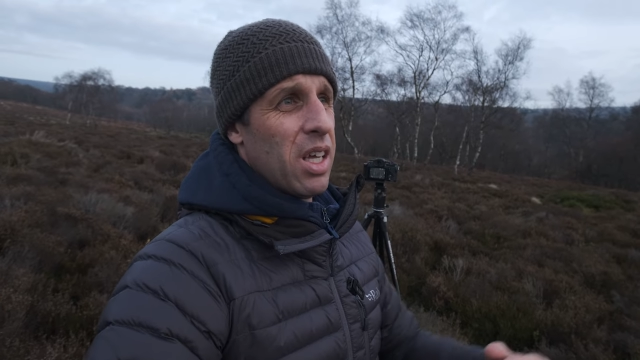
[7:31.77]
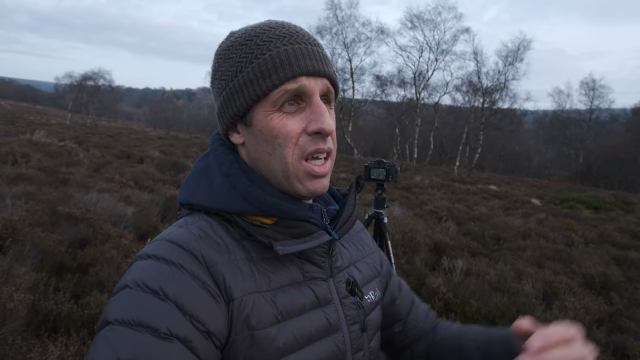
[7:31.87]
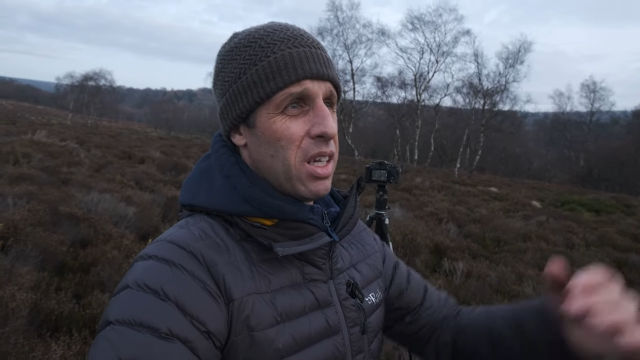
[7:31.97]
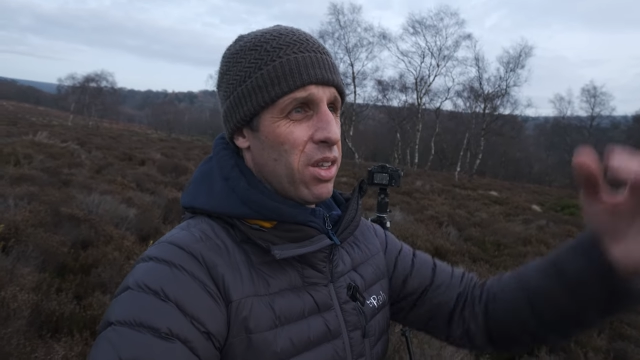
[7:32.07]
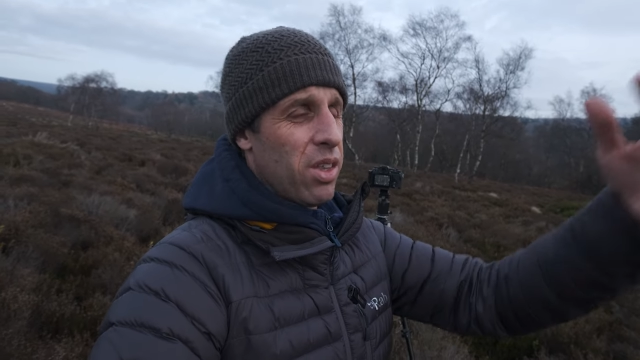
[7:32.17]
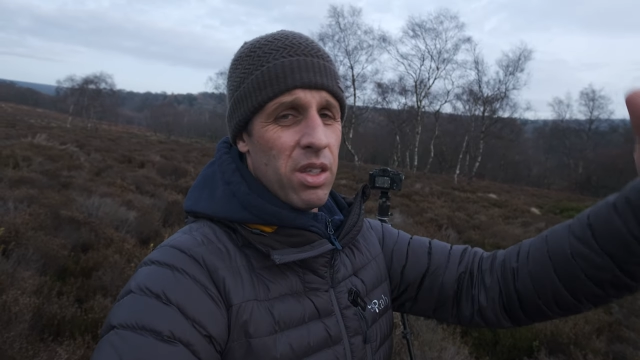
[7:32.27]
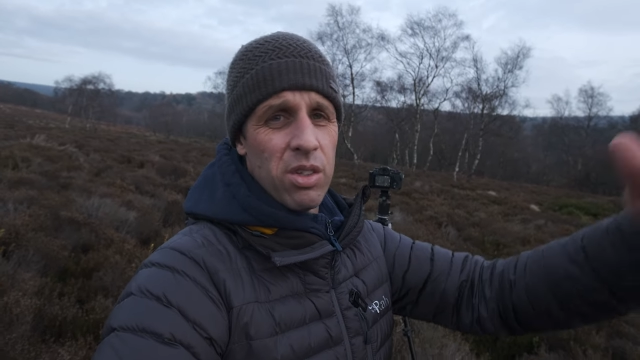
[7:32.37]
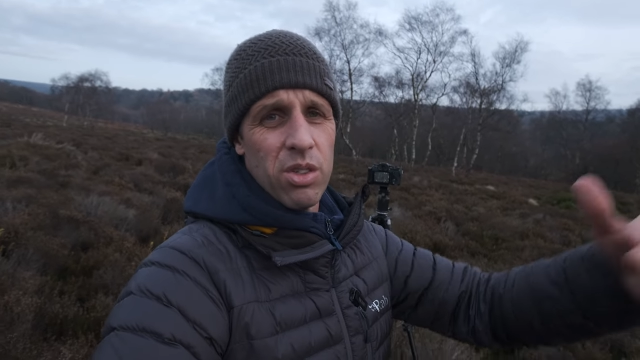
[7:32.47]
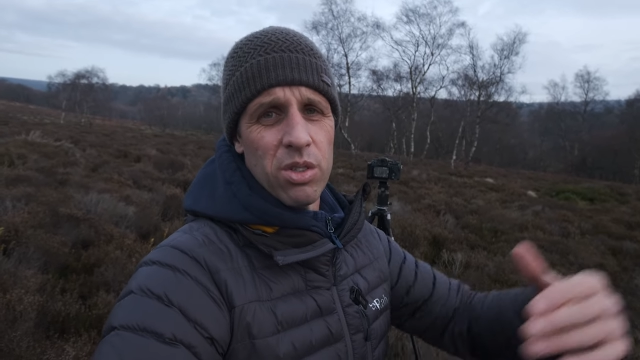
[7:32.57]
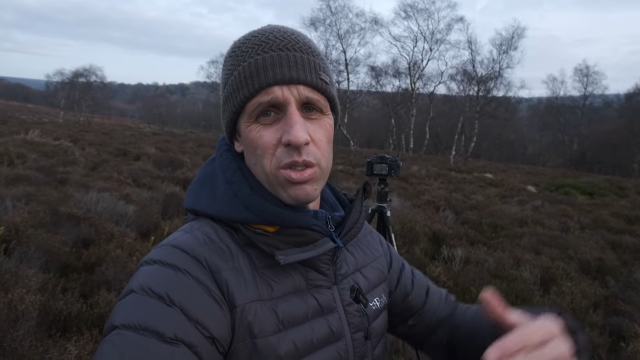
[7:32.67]
and I think
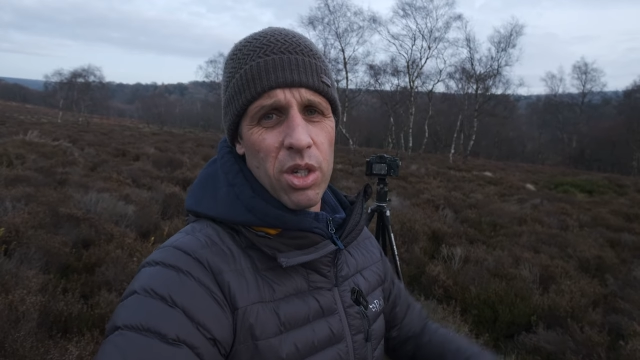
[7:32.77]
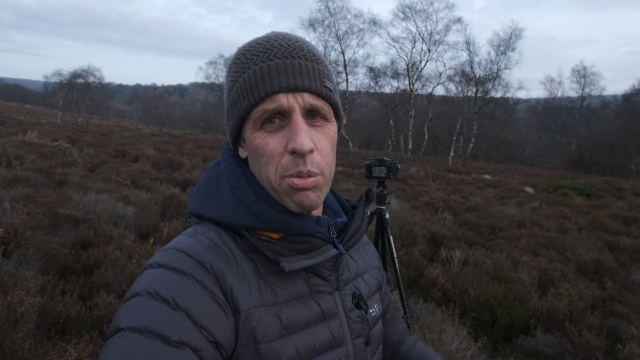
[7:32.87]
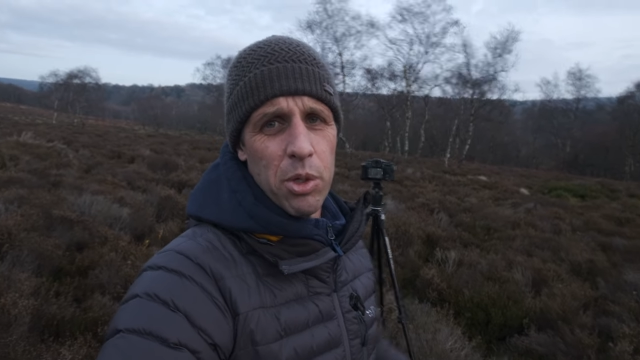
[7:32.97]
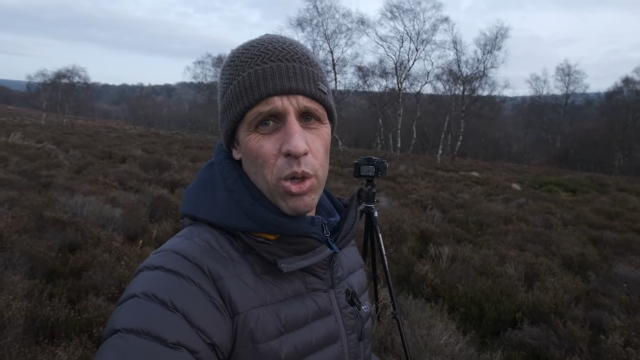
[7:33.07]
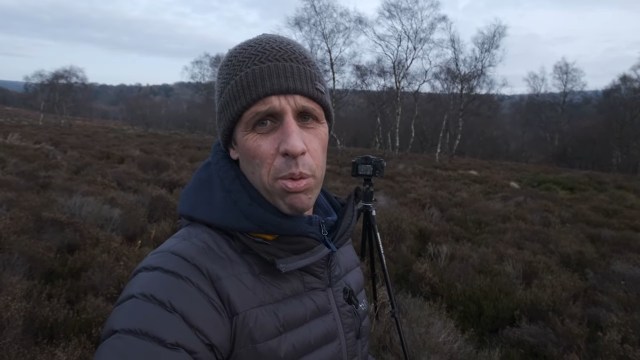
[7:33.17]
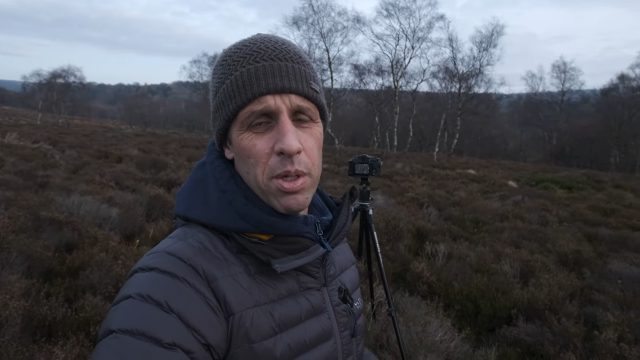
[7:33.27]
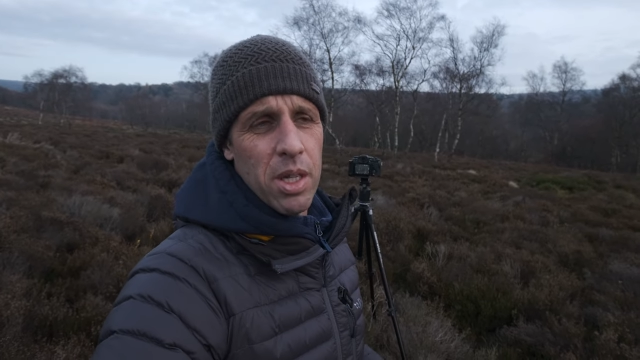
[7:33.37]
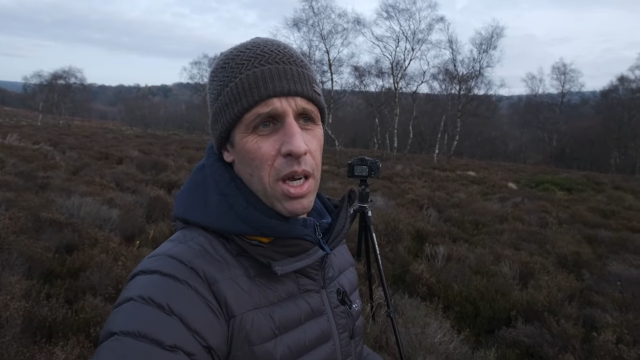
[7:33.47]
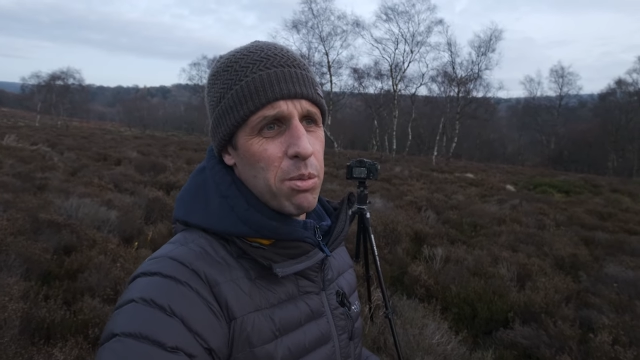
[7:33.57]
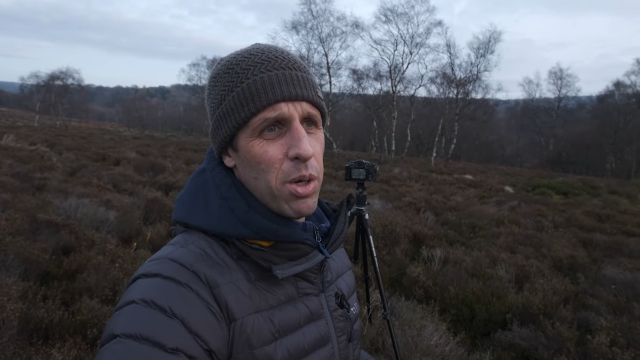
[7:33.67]
the sun's going to be dropping
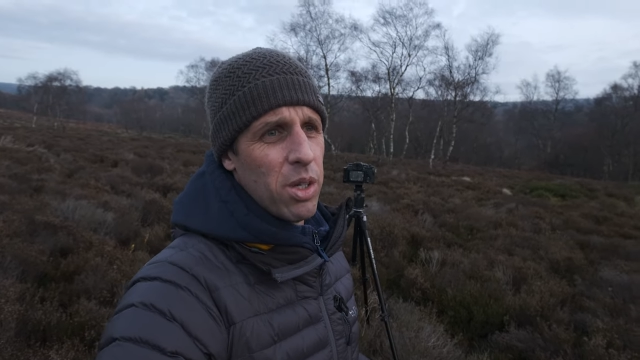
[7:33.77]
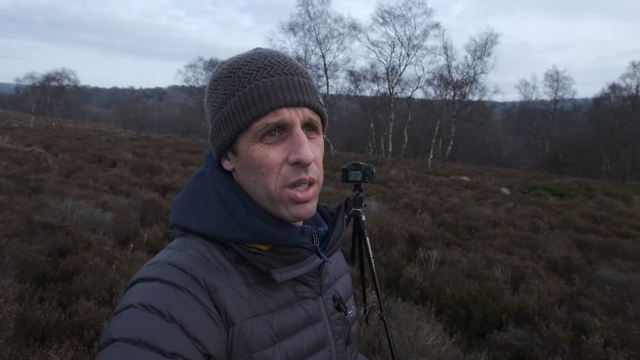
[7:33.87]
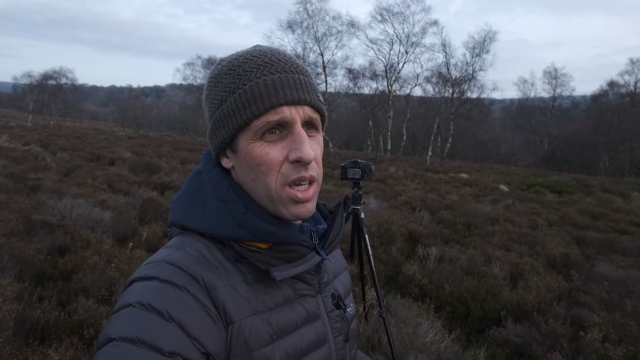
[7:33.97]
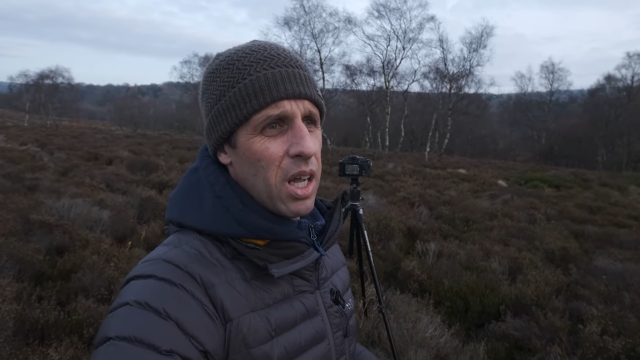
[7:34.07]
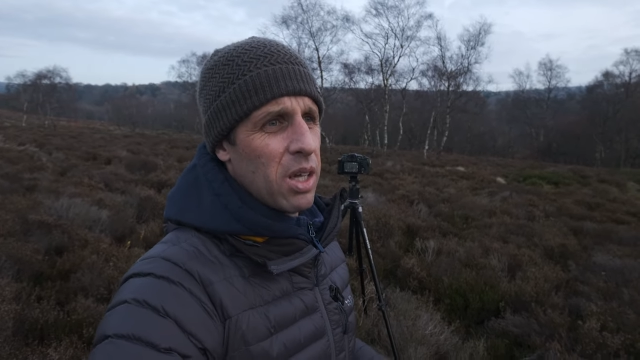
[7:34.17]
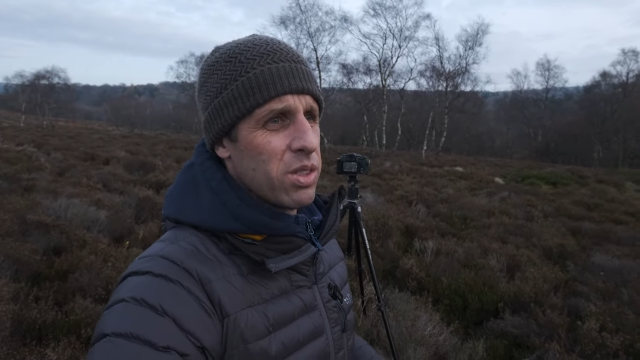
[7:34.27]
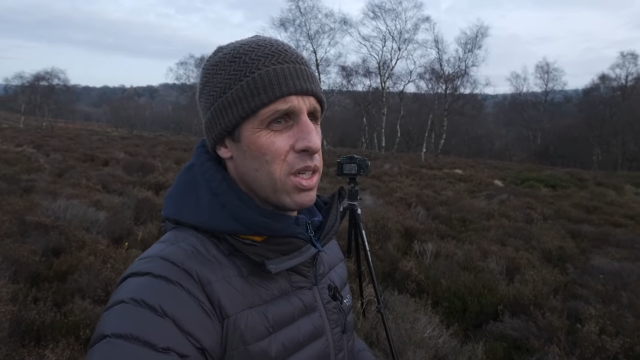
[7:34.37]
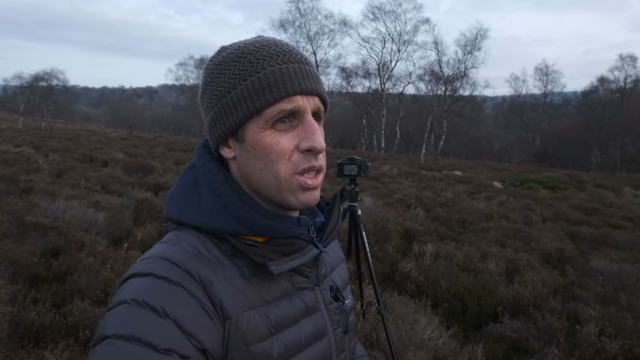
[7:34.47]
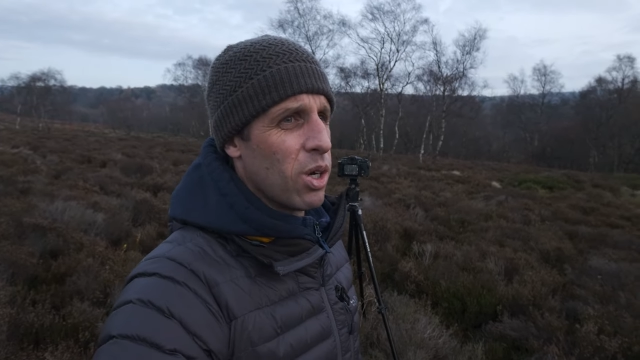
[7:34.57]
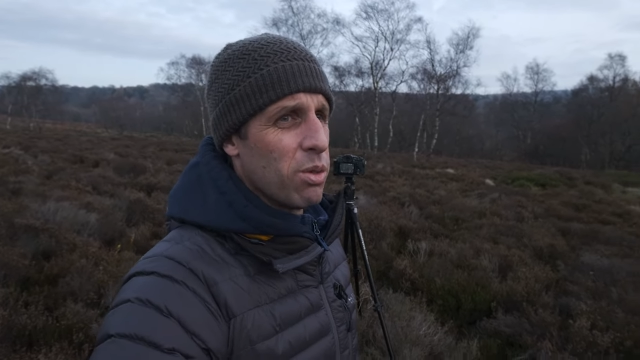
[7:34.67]
down behind the clouds
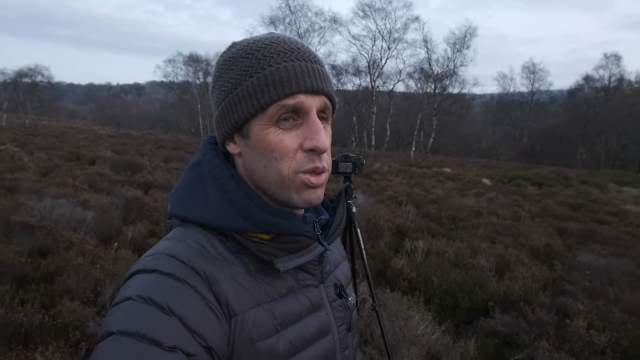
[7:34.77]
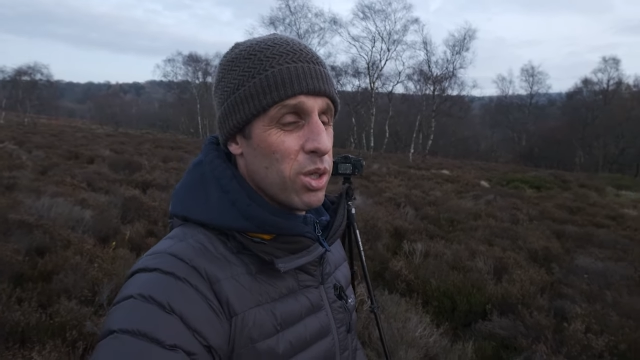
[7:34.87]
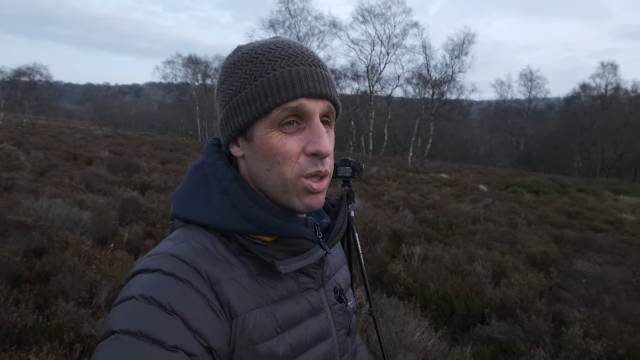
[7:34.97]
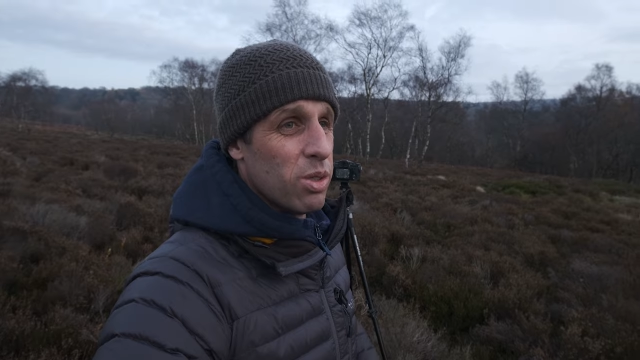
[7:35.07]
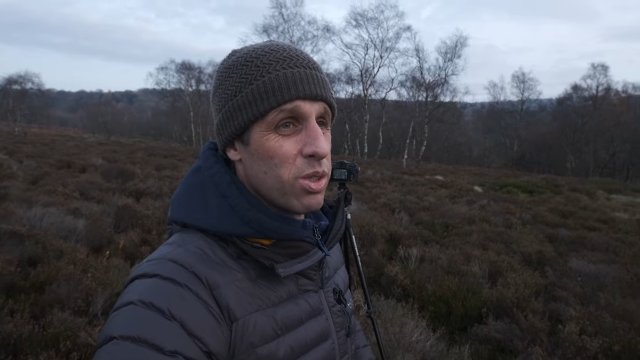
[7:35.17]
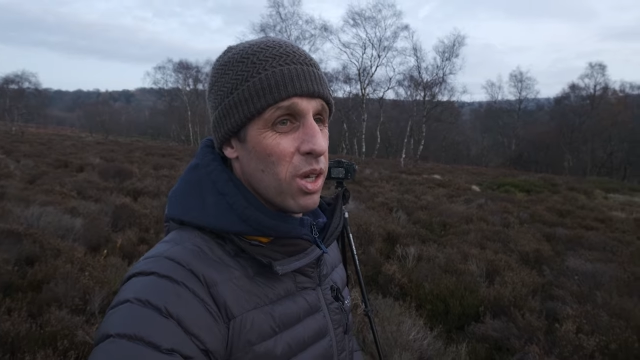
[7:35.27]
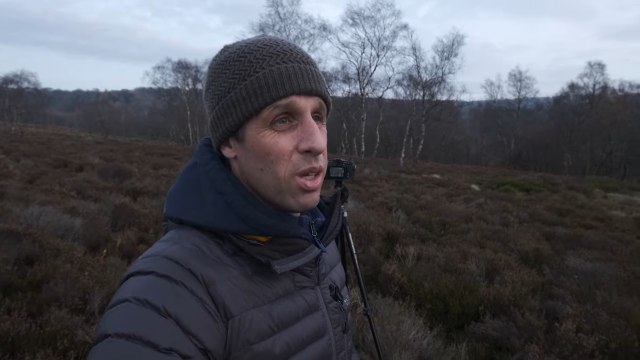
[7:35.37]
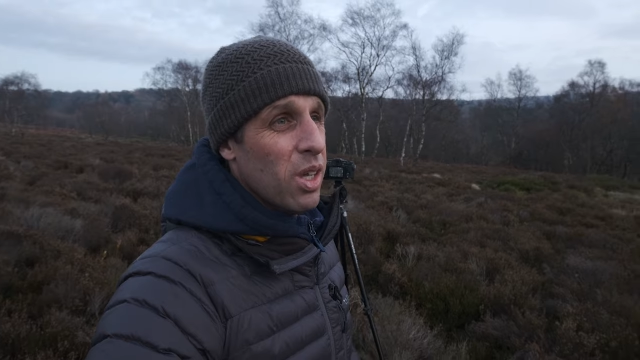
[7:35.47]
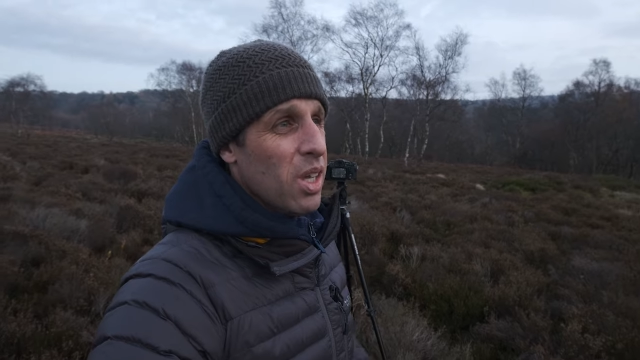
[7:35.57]
anytime soon, so